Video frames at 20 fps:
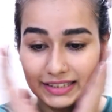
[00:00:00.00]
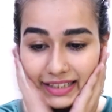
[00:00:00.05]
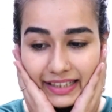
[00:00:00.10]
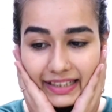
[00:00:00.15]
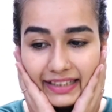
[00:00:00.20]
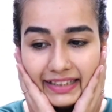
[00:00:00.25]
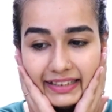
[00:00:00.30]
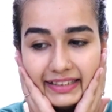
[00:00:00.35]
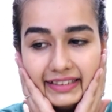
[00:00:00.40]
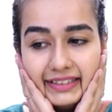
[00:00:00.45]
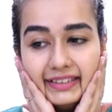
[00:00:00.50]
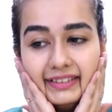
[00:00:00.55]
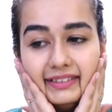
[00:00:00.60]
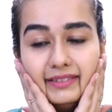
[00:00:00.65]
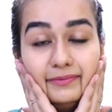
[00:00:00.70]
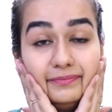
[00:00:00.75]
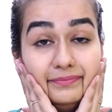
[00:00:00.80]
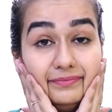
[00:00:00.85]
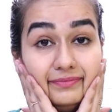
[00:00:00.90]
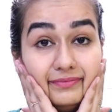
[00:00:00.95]
and
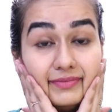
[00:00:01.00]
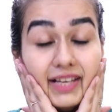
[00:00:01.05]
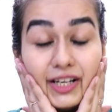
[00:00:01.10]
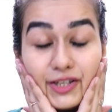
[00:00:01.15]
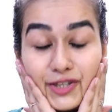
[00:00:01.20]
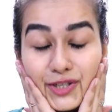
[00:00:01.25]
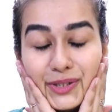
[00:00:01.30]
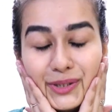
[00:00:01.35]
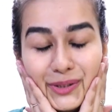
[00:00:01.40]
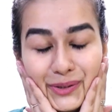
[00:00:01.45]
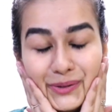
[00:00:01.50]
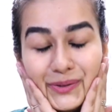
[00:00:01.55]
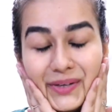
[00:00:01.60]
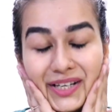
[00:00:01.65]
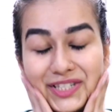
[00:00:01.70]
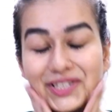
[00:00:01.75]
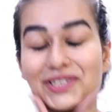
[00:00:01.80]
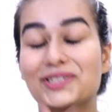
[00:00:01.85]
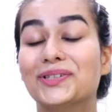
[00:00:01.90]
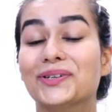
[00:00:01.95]

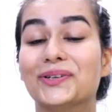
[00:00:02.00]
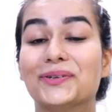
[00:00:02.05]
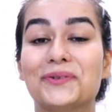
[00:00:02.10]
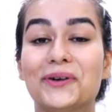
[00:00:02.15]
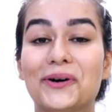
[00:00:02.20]
I should go.